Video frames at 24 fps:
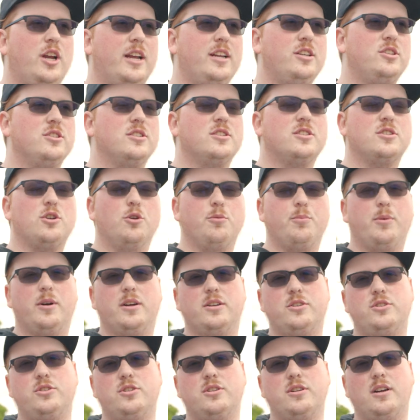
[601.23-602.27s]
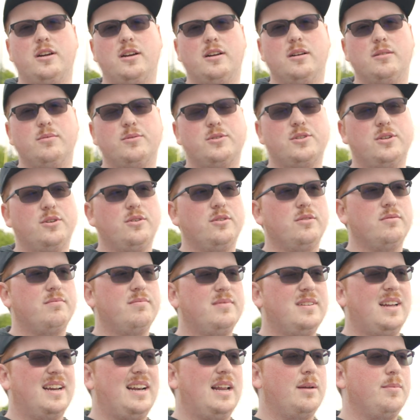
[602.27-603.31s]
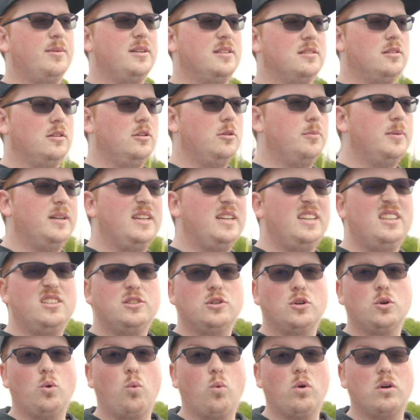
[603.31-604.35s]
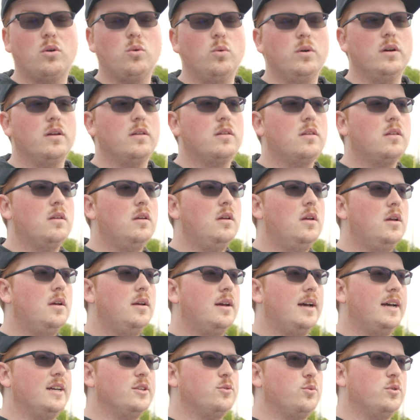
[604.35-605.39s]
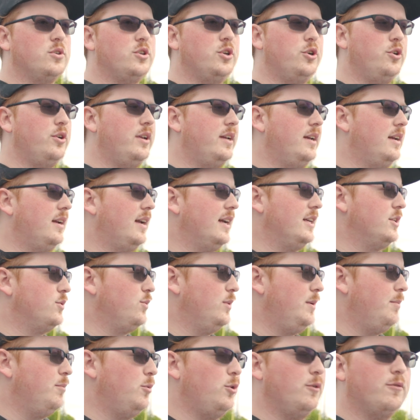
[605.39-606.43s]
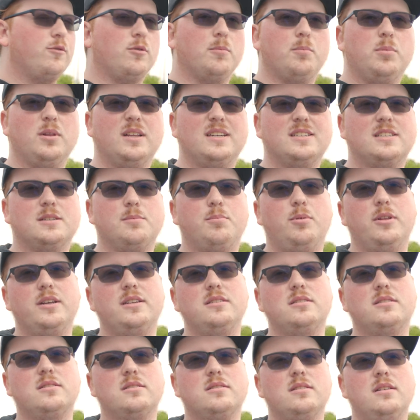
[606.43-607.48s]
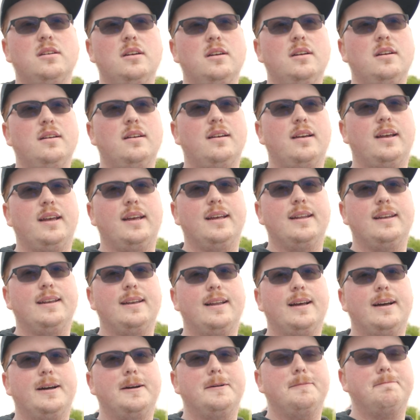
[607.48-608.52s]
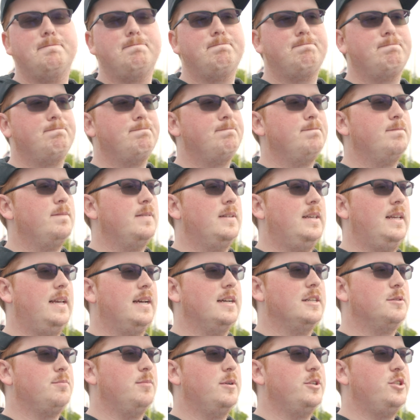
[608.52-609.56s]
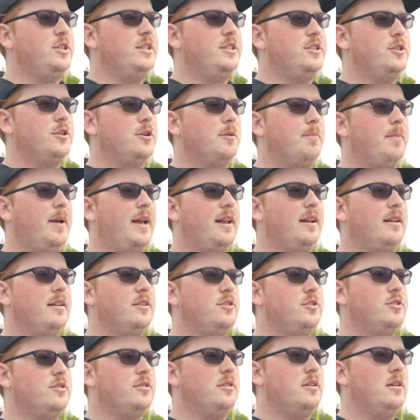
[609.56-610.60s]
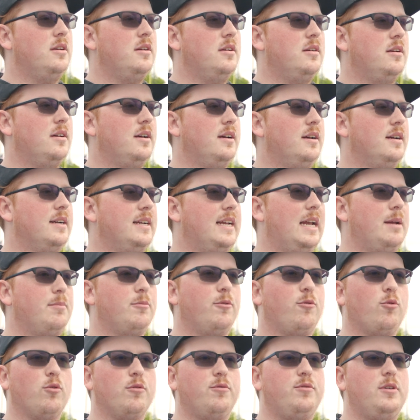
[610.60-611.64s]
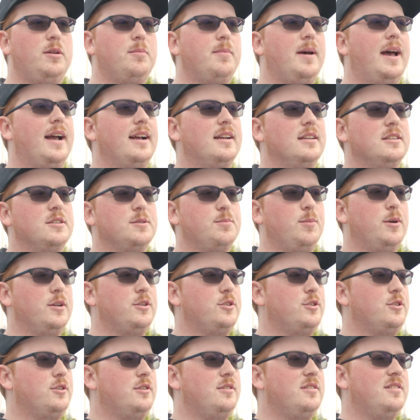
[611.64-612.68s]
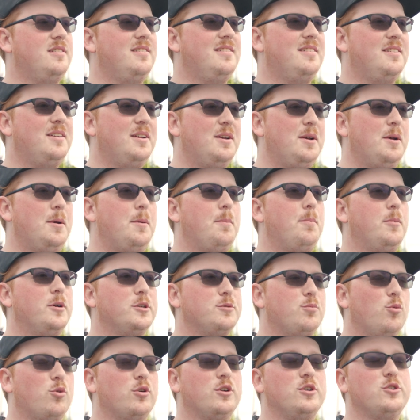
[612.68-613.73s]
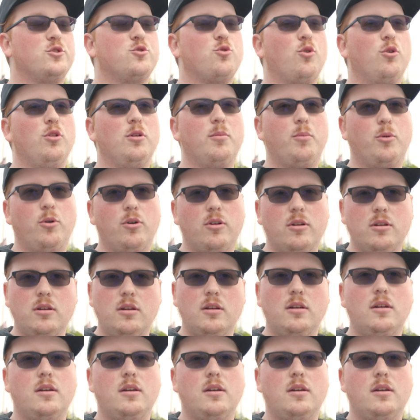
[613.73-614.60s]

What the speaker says: changes so much. So dynamic is a little bit easier to work with as we're tuning, as we move from place to place. And yeah, it's much easier to manage. Game before feedback is much more controllable